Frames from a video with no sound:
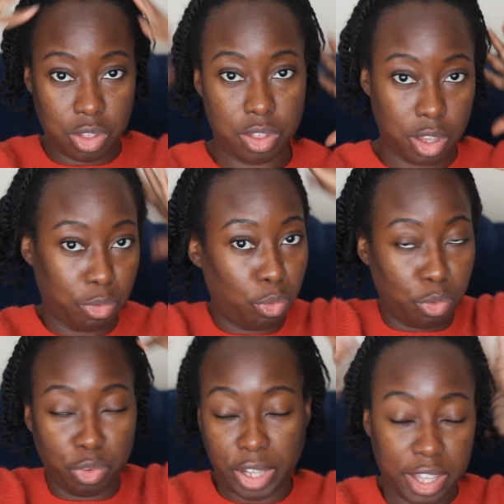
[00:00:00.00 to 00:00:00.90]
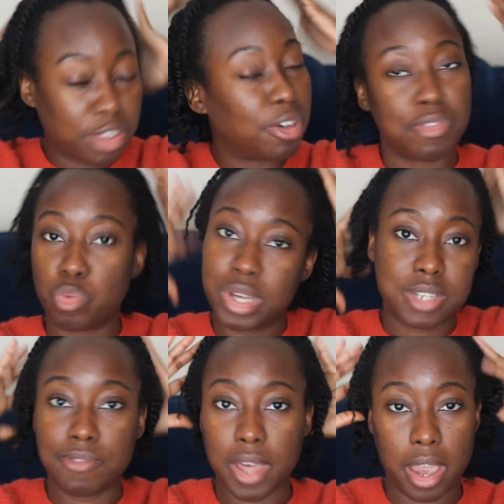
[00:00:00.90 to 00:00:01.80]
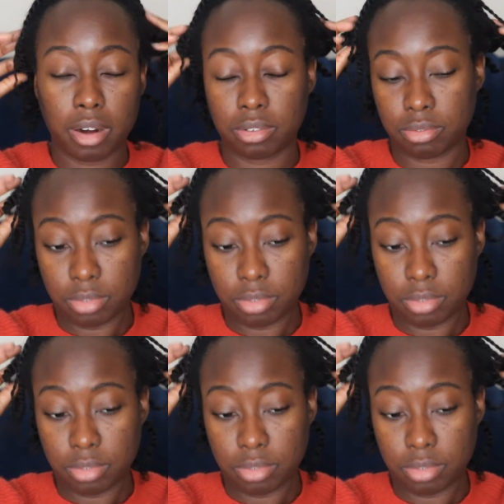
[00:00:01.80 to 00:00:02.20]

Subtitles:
the length of the rest of the hair.